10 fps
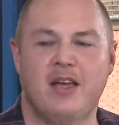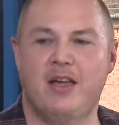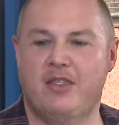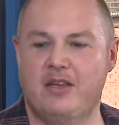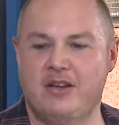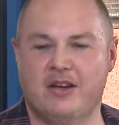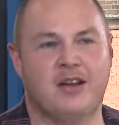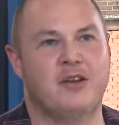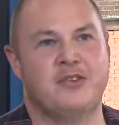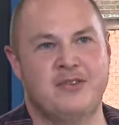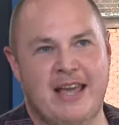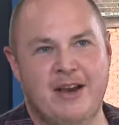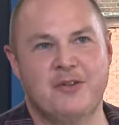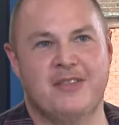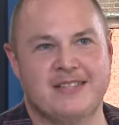that you're going to go and do your
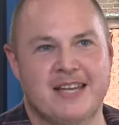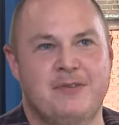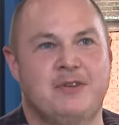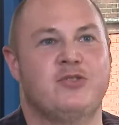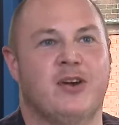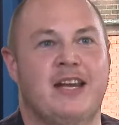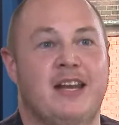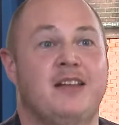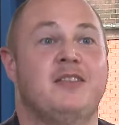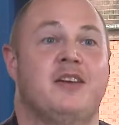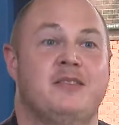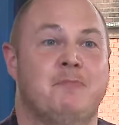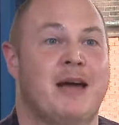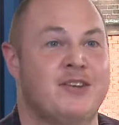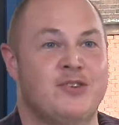health and safety training that is
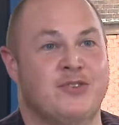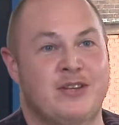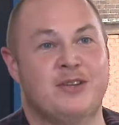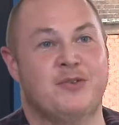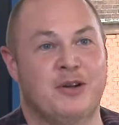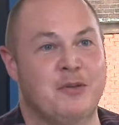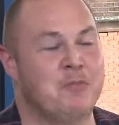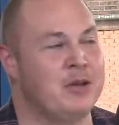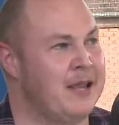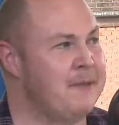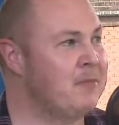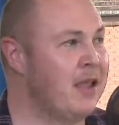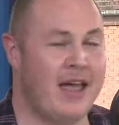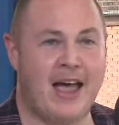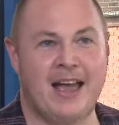mandatory at your company,
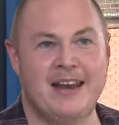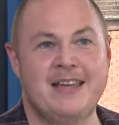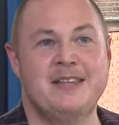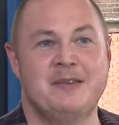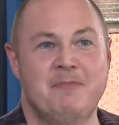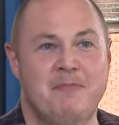and it is